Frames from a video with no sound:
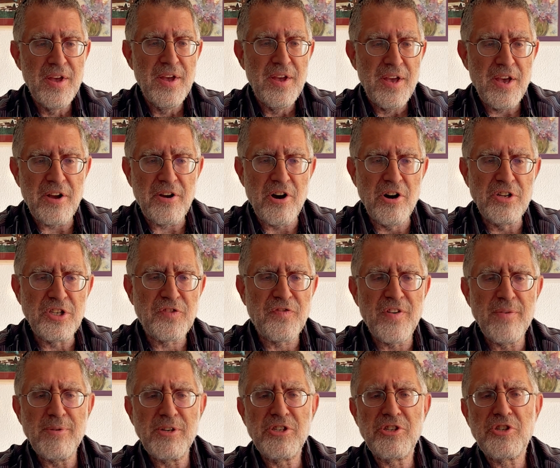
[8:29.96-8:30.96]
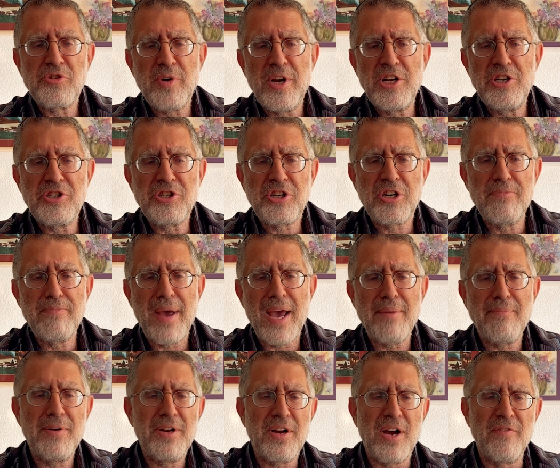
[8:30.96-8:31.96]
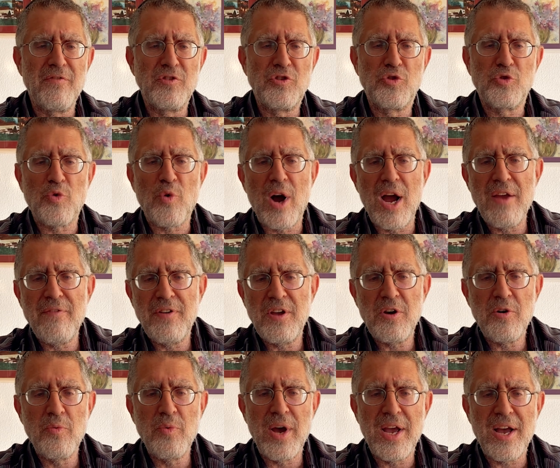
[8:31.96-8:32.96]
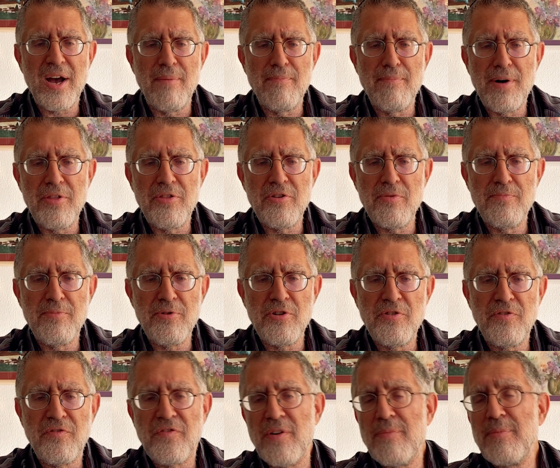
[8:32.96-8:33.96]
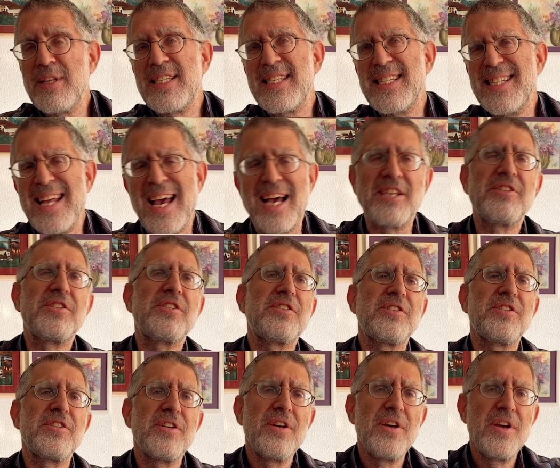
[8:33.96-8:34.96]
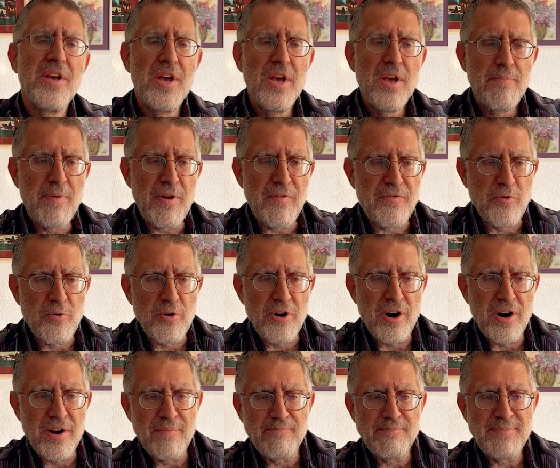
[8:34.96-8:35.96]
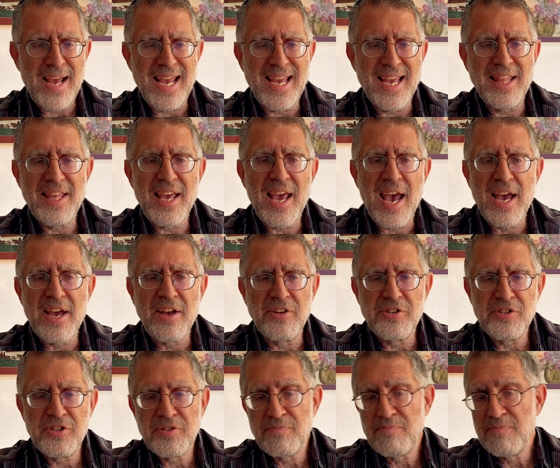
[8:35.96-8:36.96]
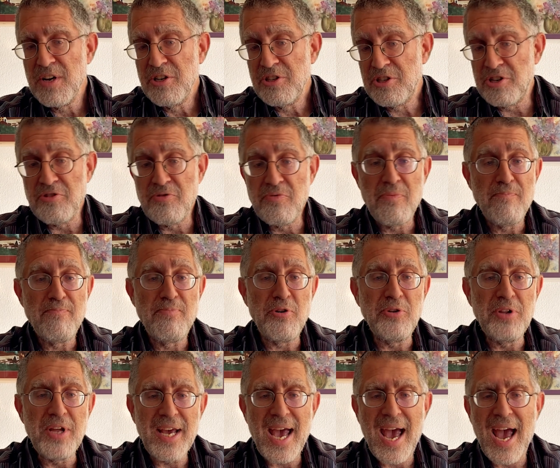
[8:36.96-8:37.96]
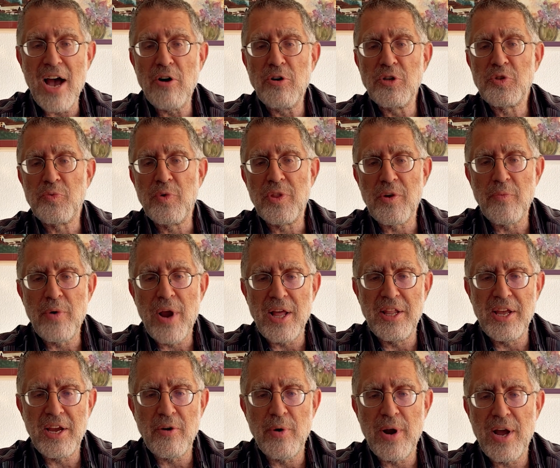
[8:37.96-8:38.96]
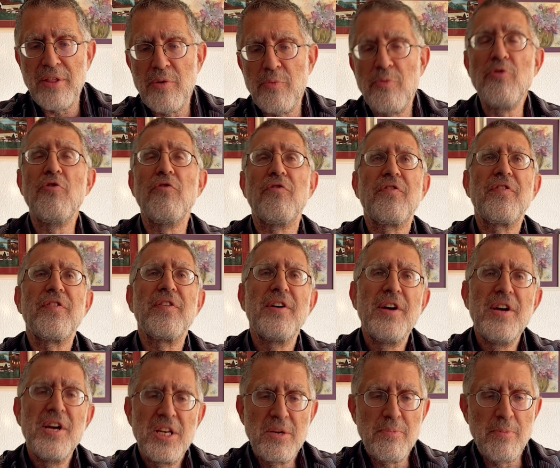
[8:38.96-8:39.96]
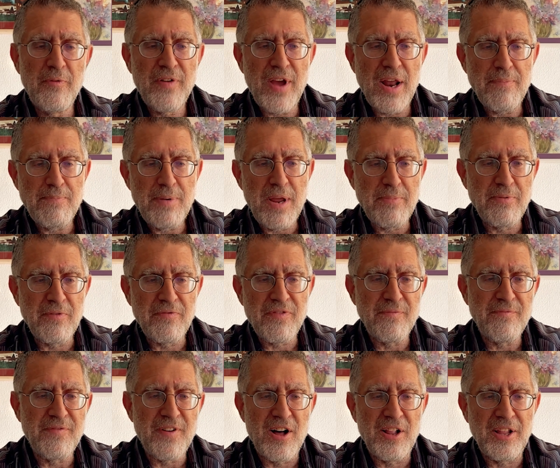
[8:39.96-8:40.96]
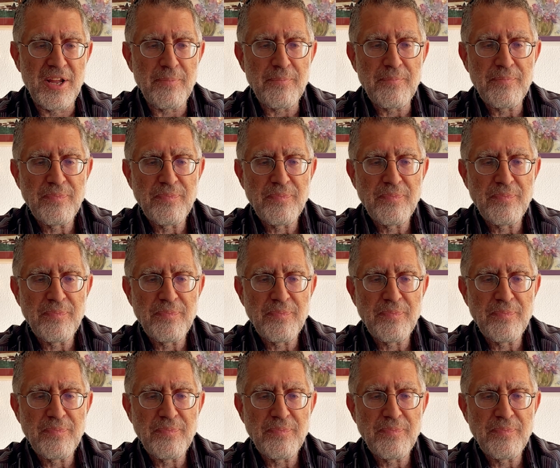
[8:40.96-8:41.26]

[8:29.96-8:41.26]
It goes from a strange commandment of driving away a mother bird from its nest before taking the eggs, to building a house with a railing around the roof to prevent people from falling,